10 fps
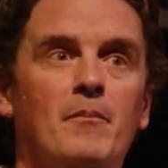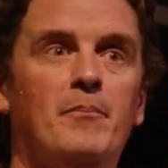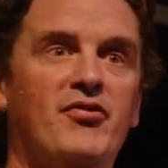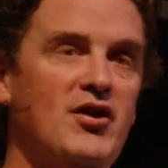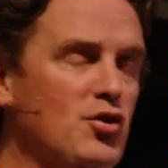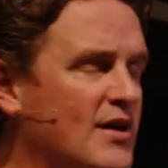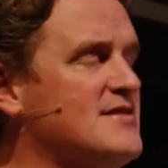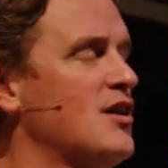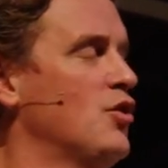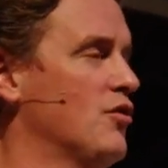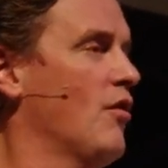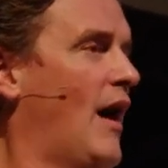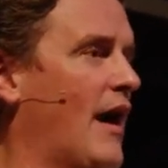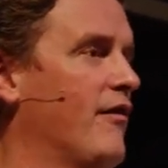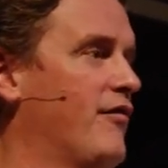But then you continue in your
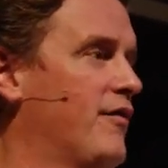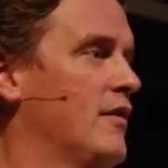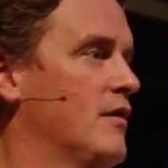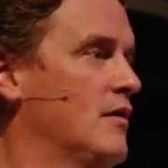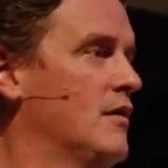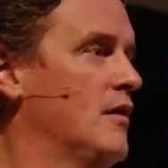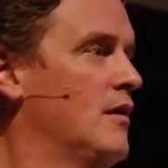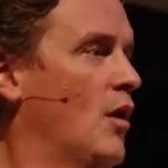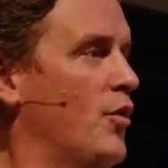life. And